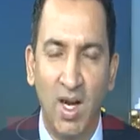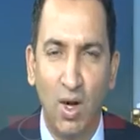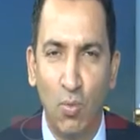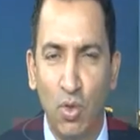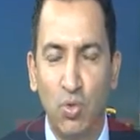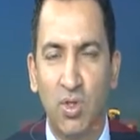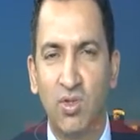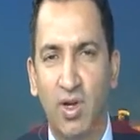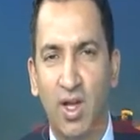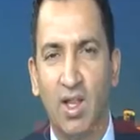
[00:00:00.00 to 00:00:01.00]
our viewers once
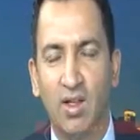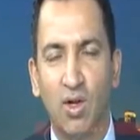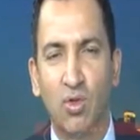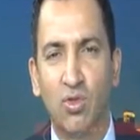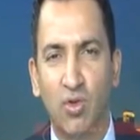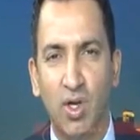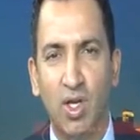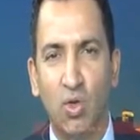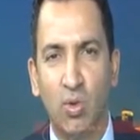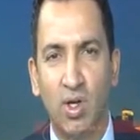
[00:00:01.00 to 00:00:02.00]
again that on the
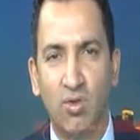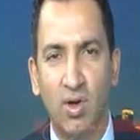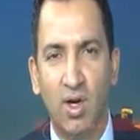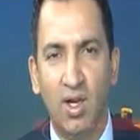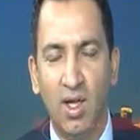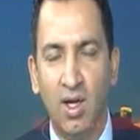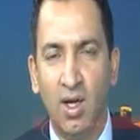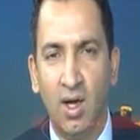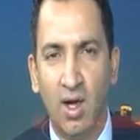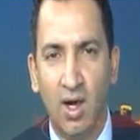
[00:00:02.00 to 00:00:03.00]
screen you can certainly
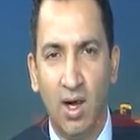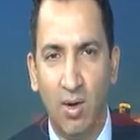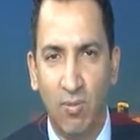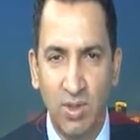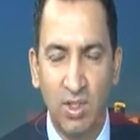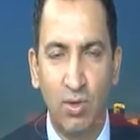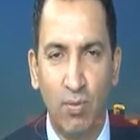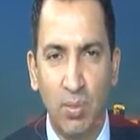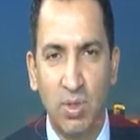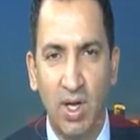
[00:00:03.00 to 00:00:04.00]
visit the
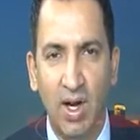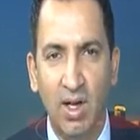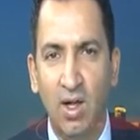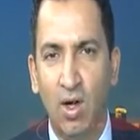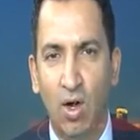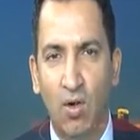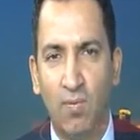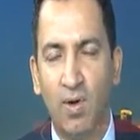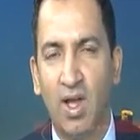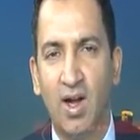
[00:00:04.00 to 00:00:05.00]
website of
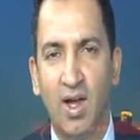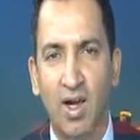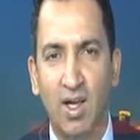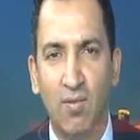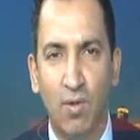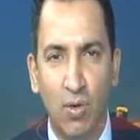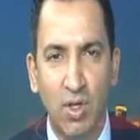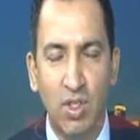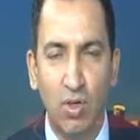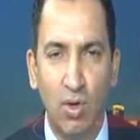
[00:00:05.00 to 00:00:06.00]
Canada India
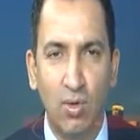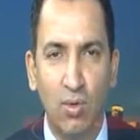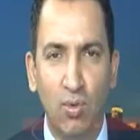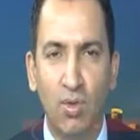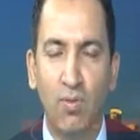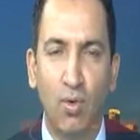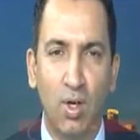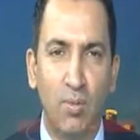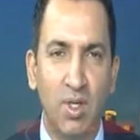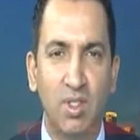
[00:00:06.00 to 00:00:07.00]
Foundation, also the phone
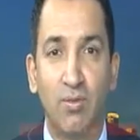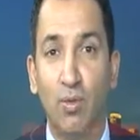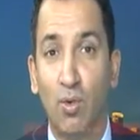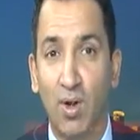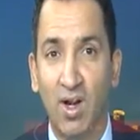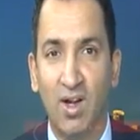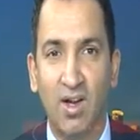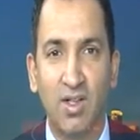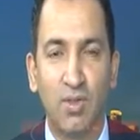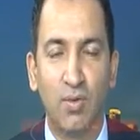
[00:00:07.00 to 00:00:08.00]
numbers if you want to get in
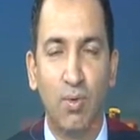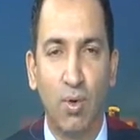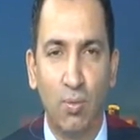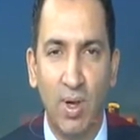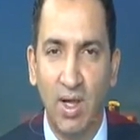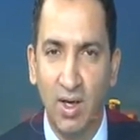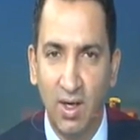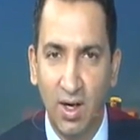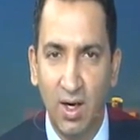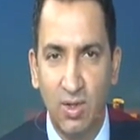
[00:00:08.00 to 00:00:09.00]
touch, if you want to buy any
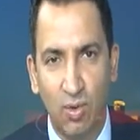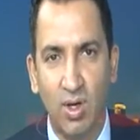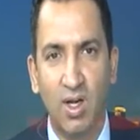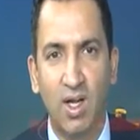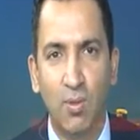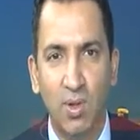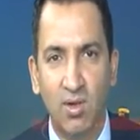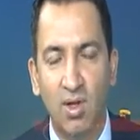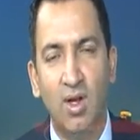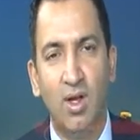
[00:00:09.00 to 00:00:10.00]
tickets or any
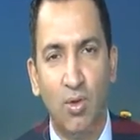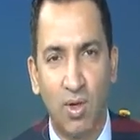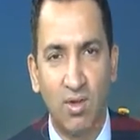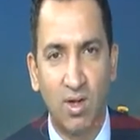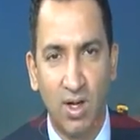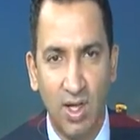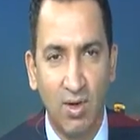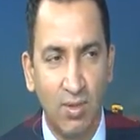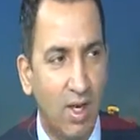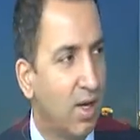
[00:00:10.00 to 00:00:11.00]
tables, you can certainly
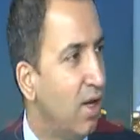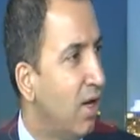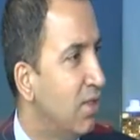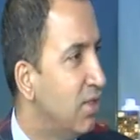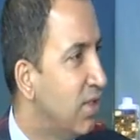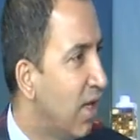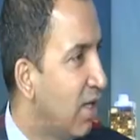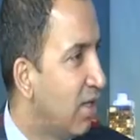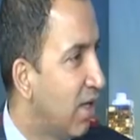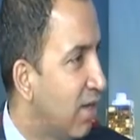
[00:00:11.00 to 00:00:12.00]
have that. Ajiji,
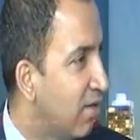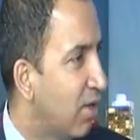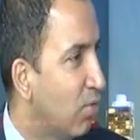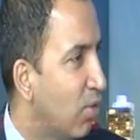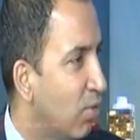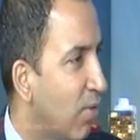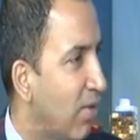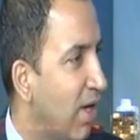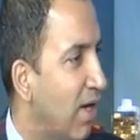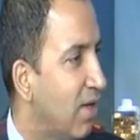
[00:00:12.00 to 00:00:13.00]
anything else that you want to quickly add?